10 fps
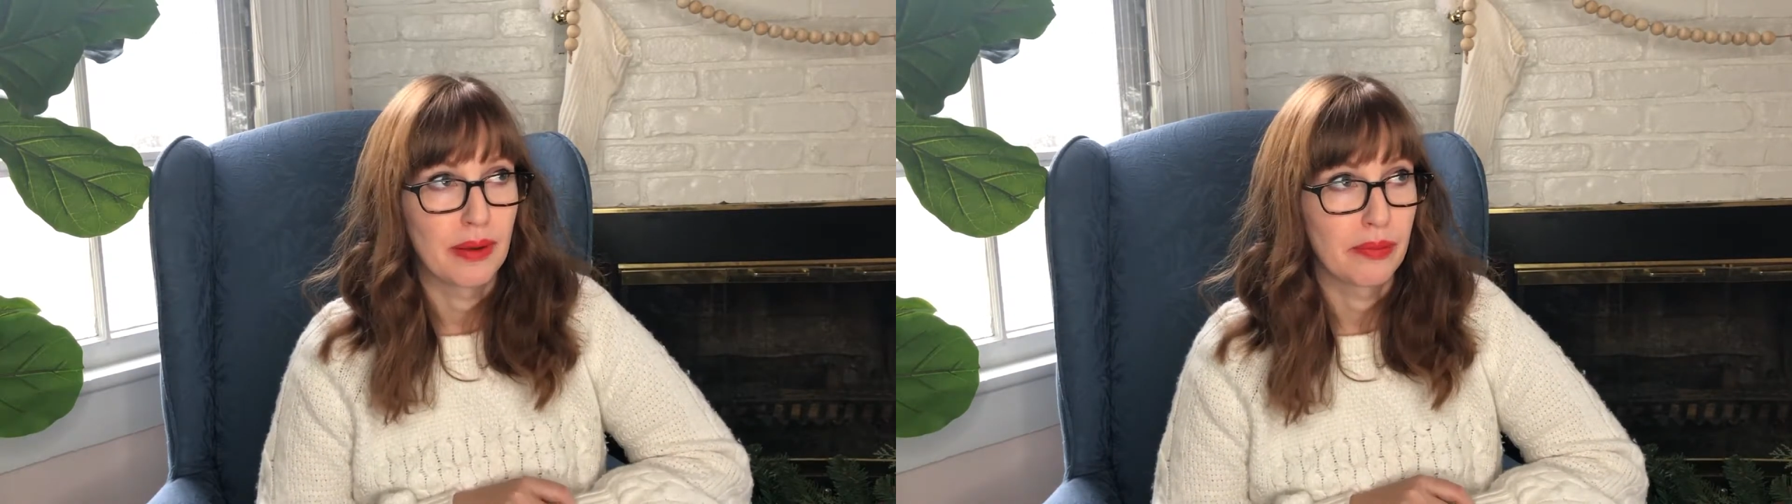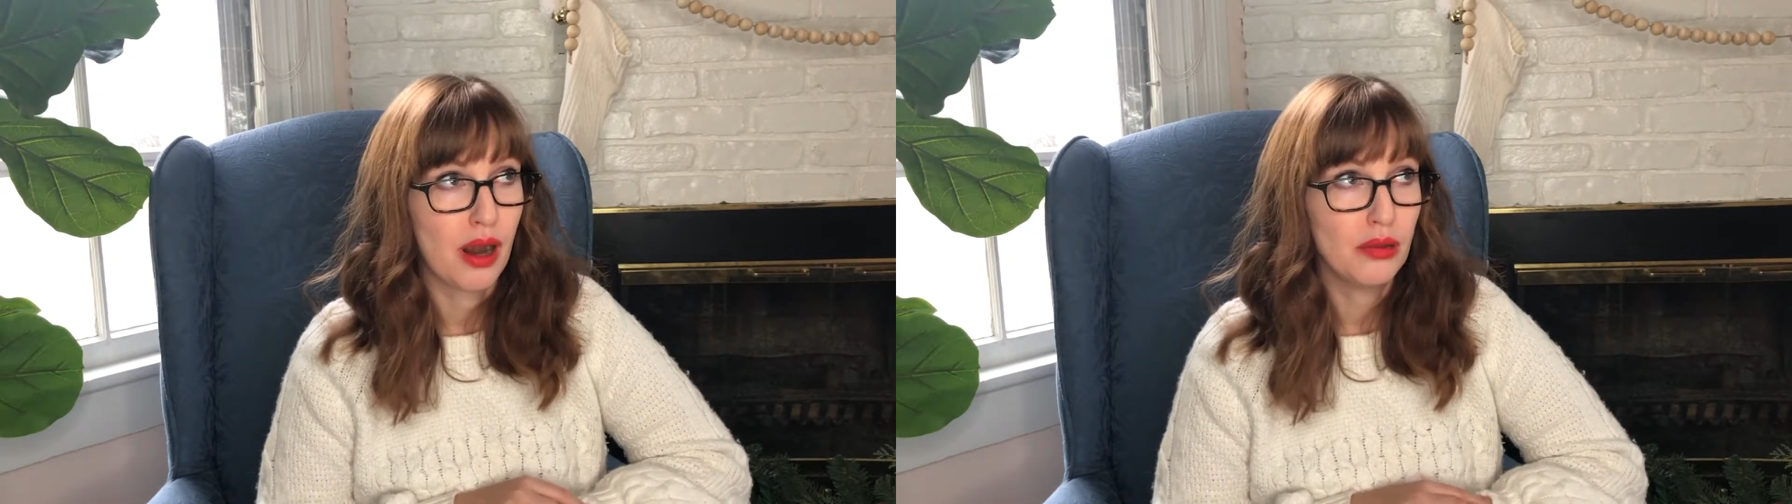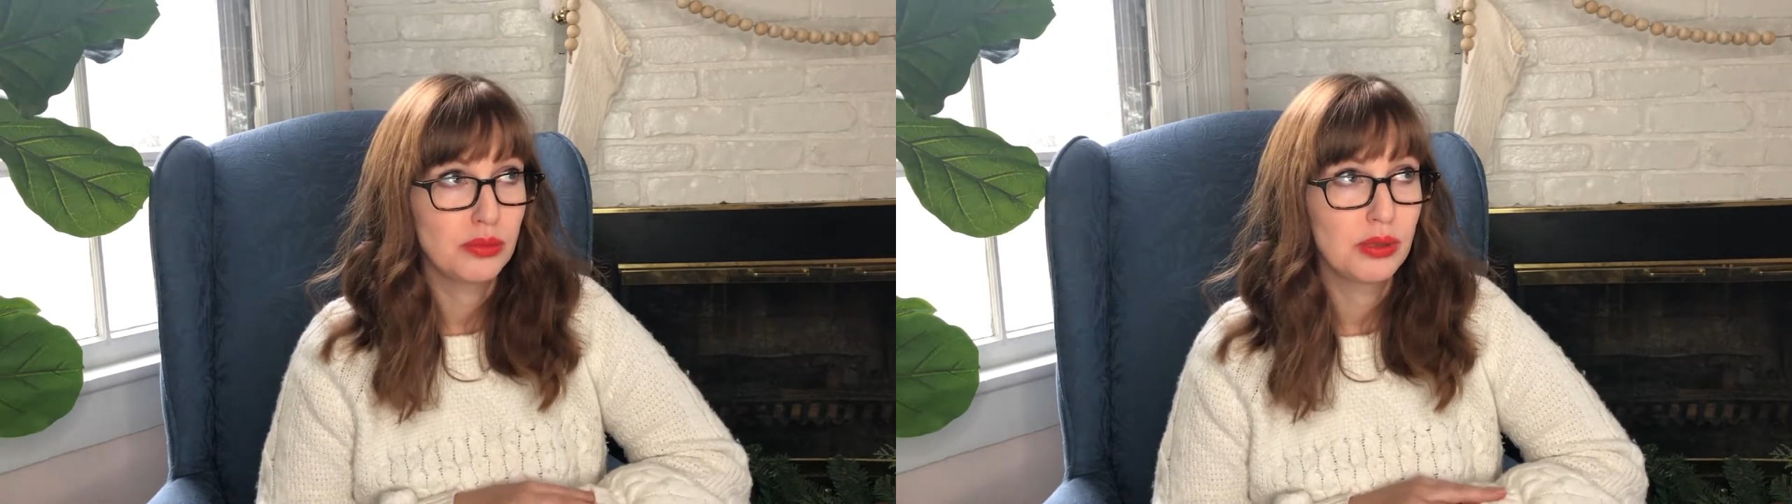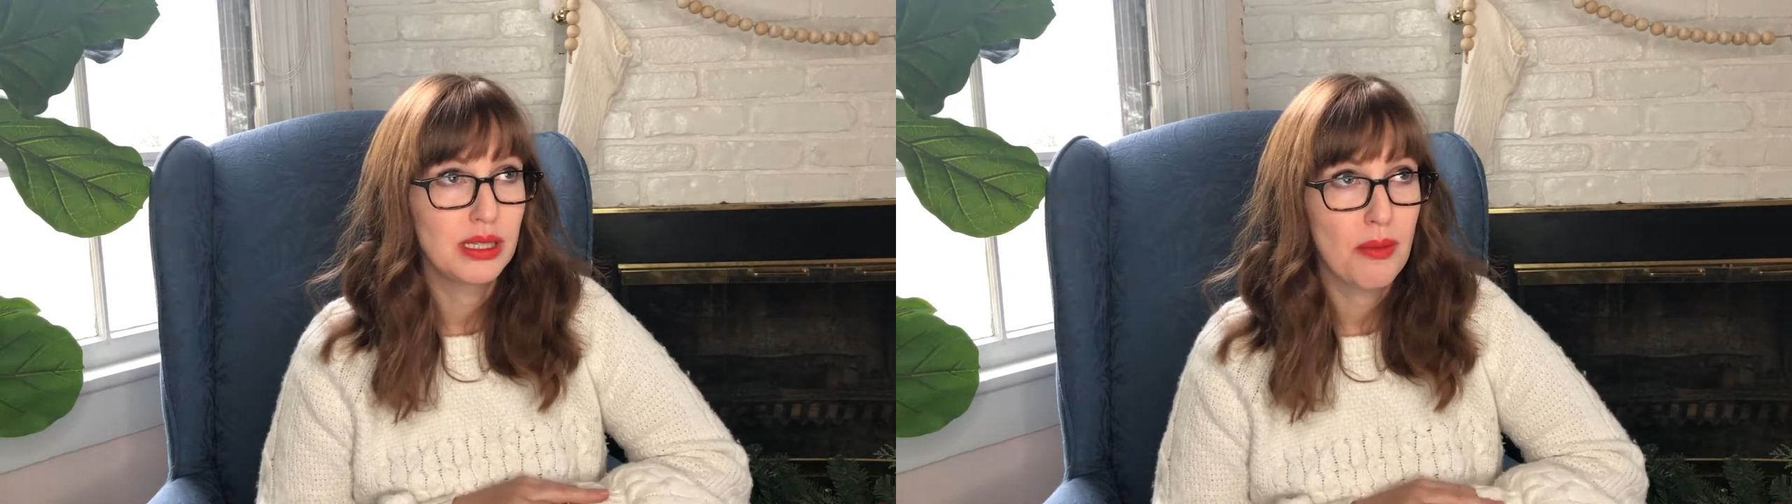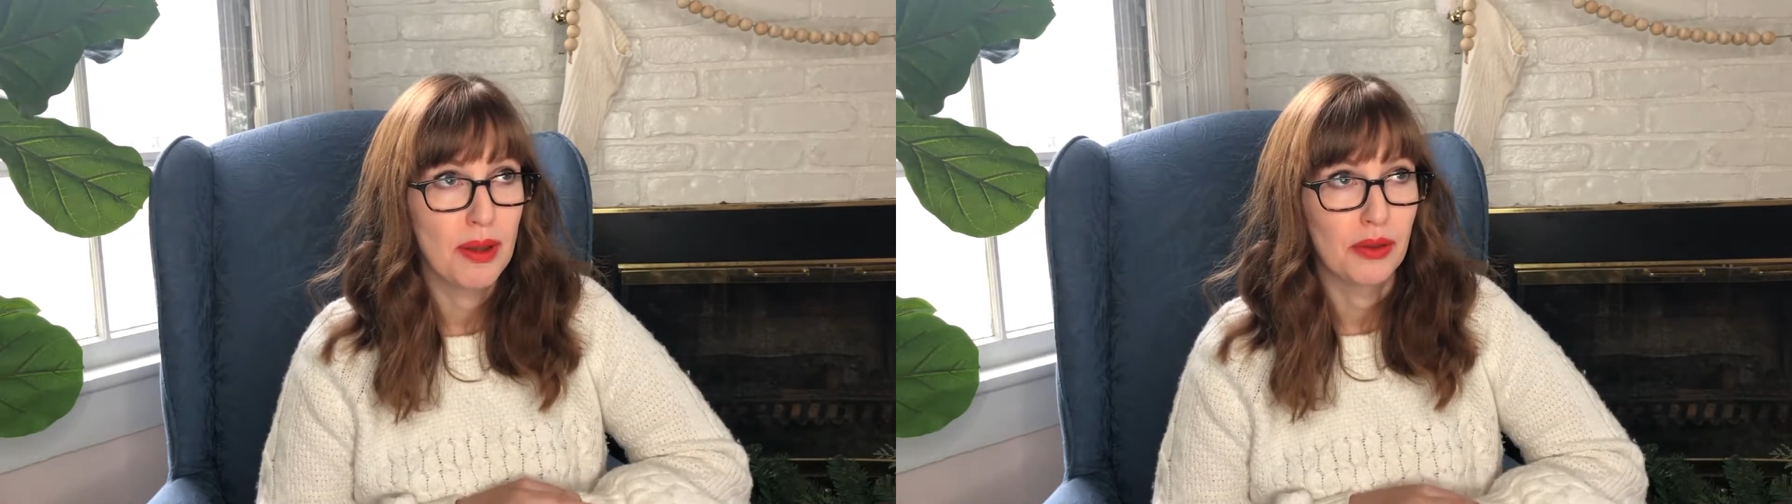probably
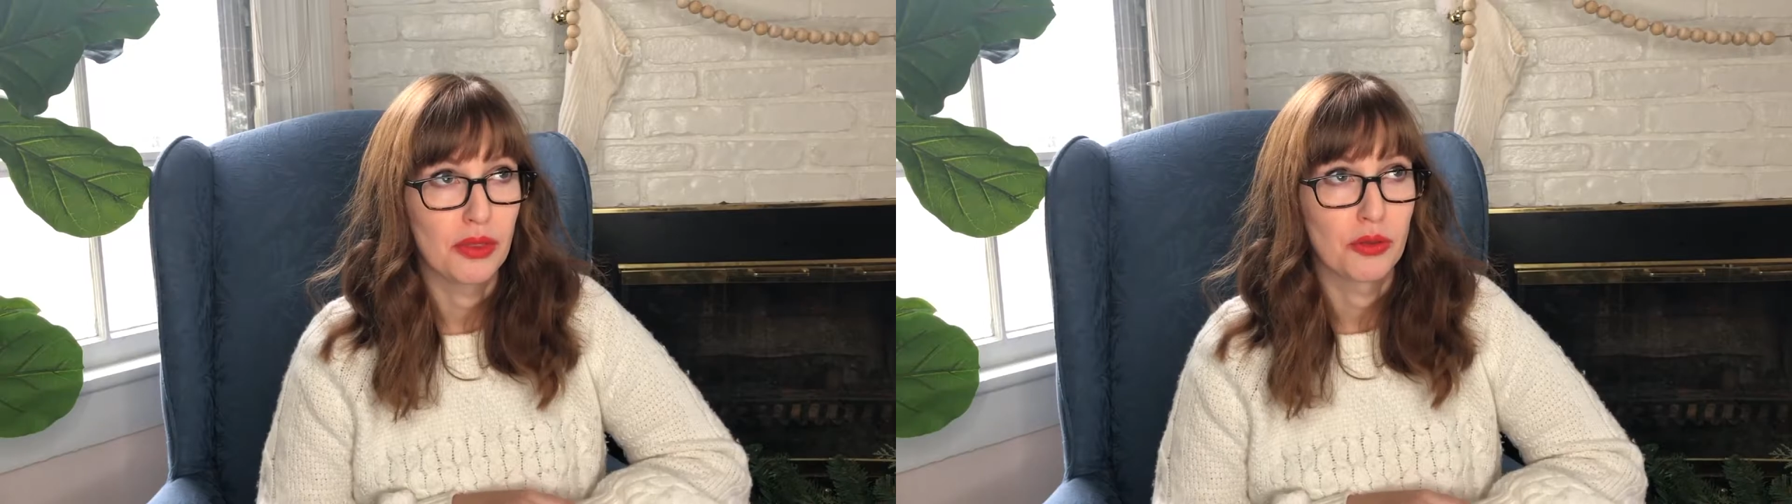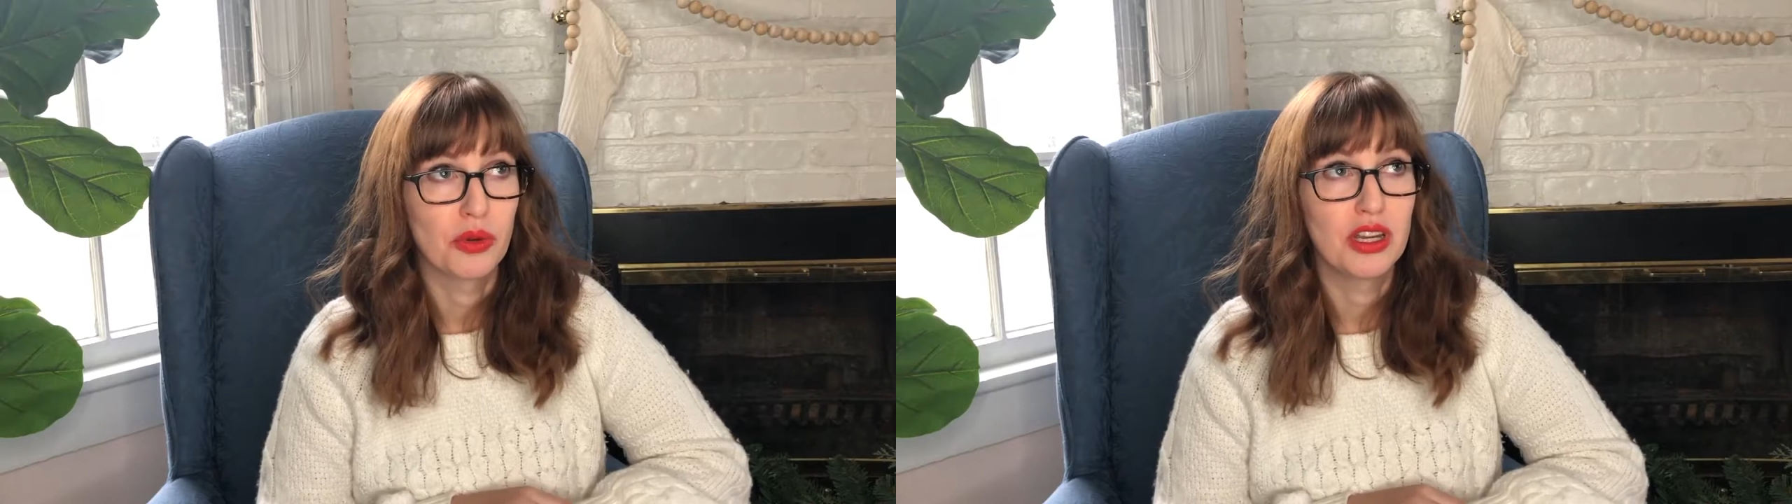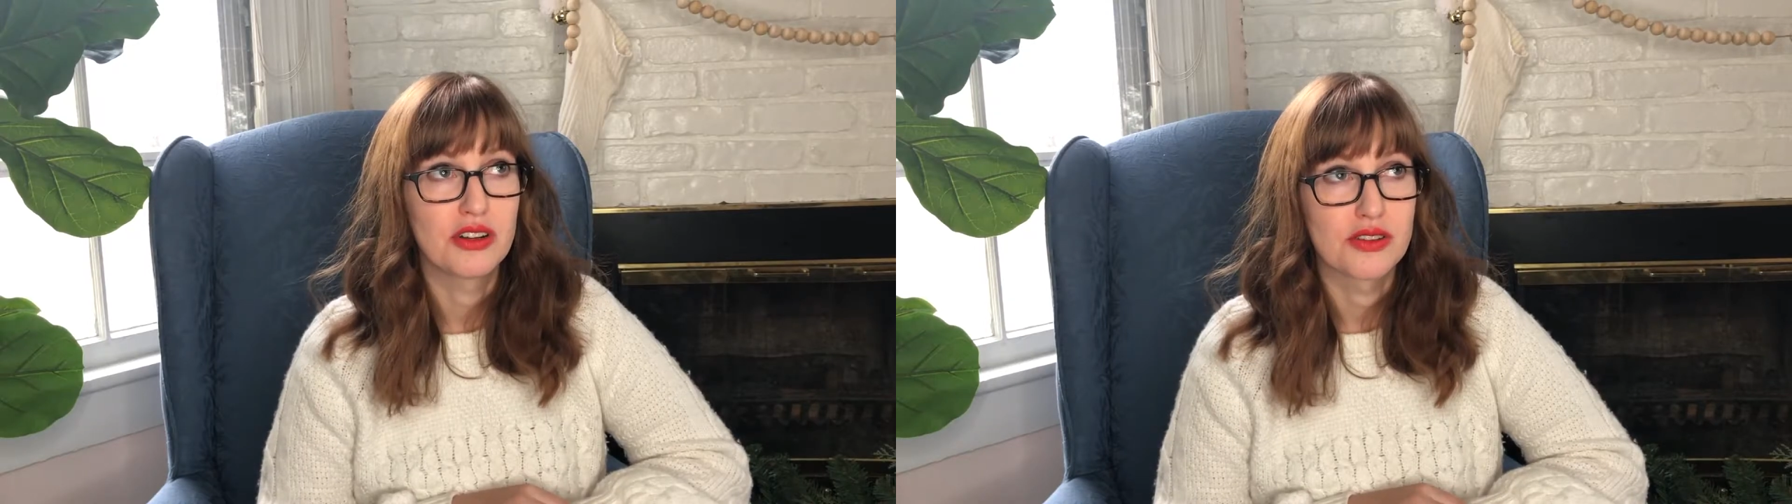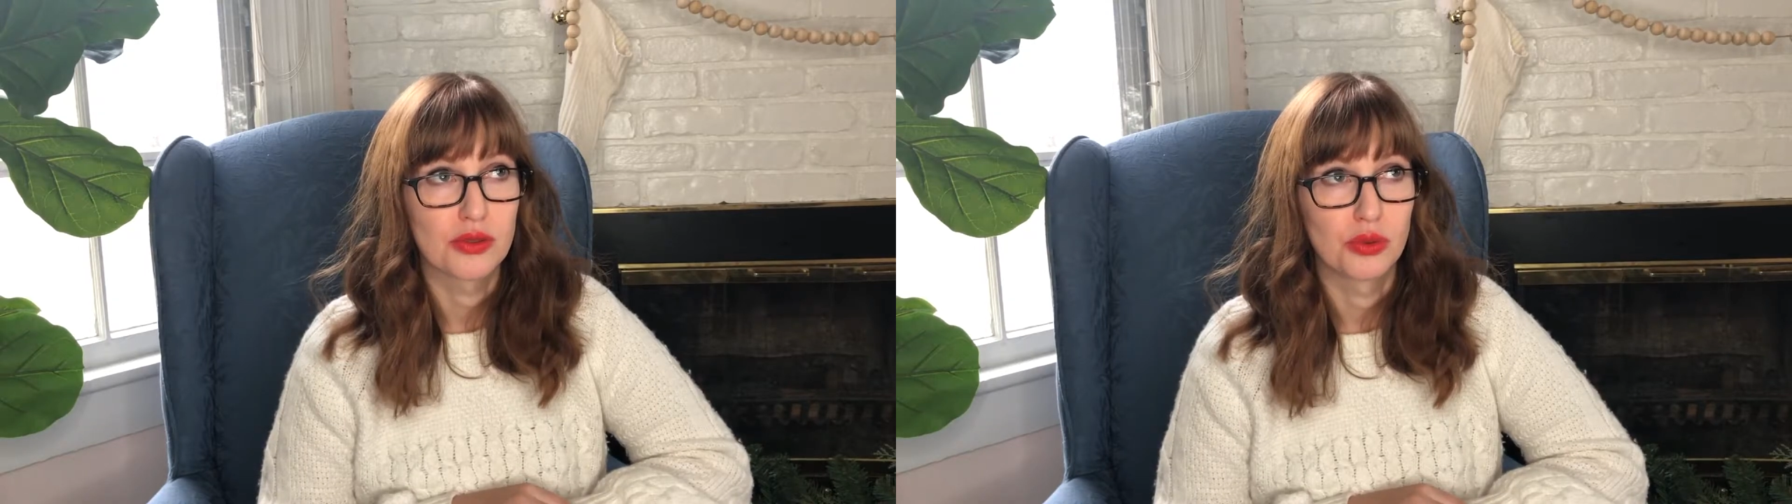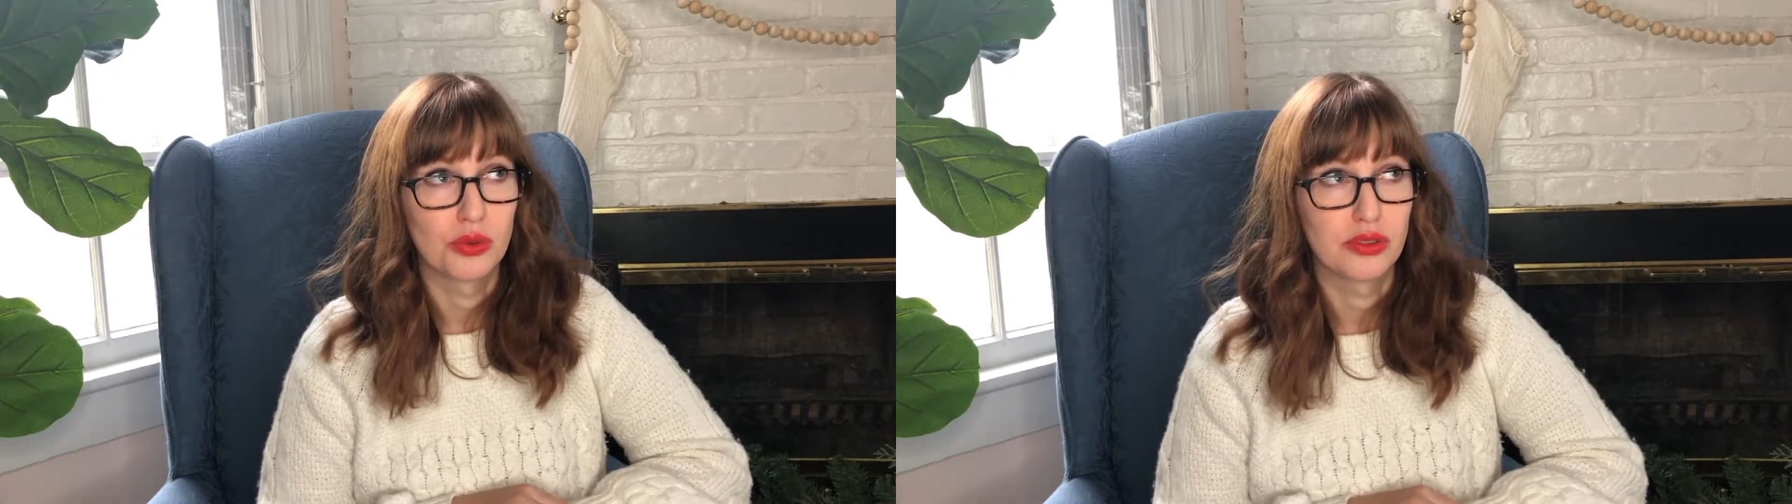about three years
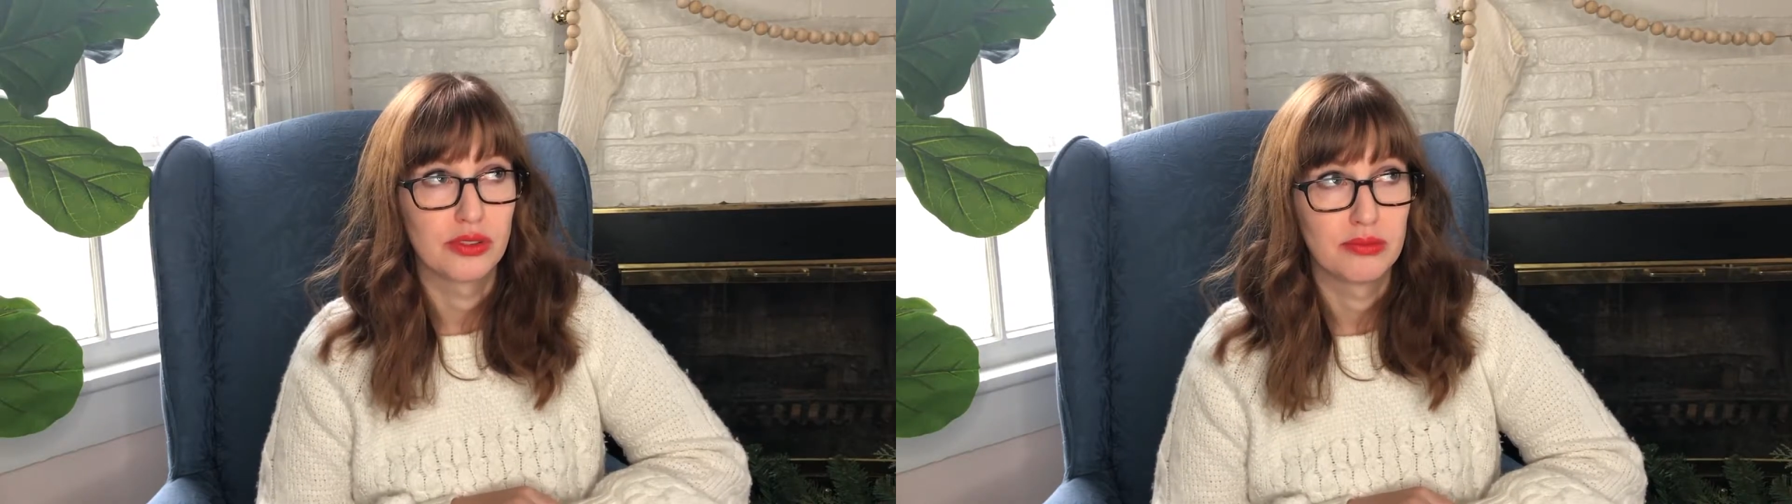old,